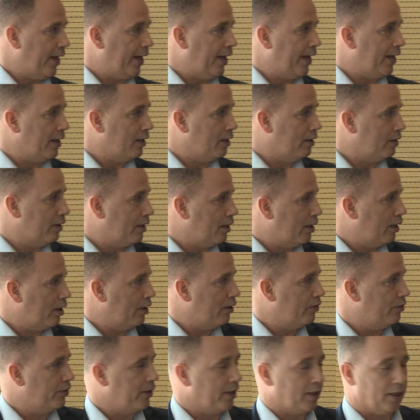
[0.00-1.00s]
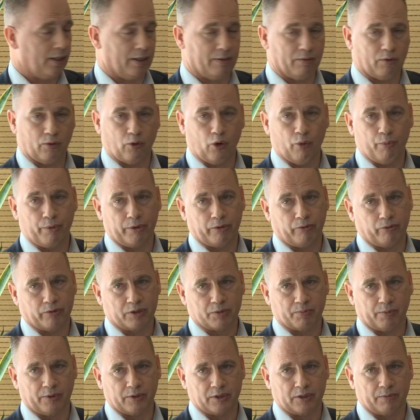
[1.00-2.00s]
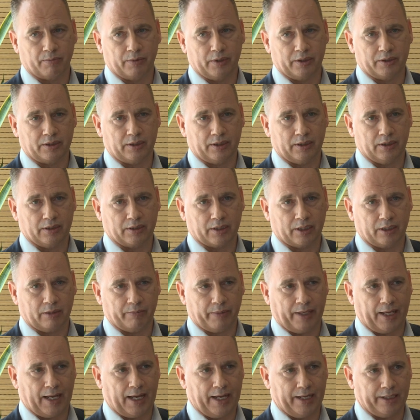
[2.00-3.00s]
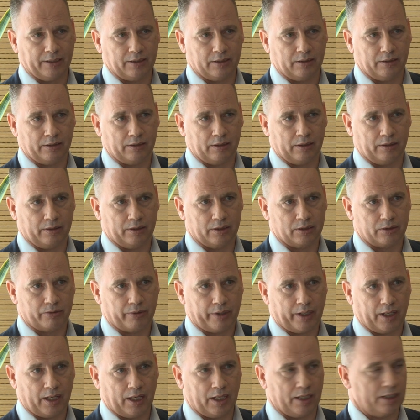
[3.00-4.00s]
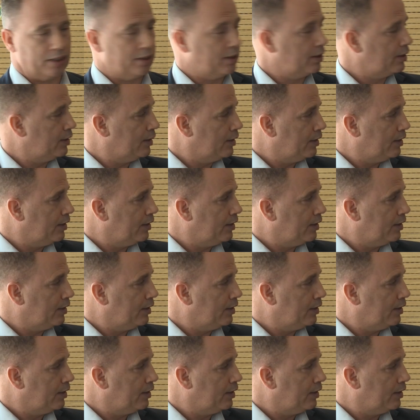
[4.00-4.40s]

and the corporate responsibility is going to be heightened in this regard.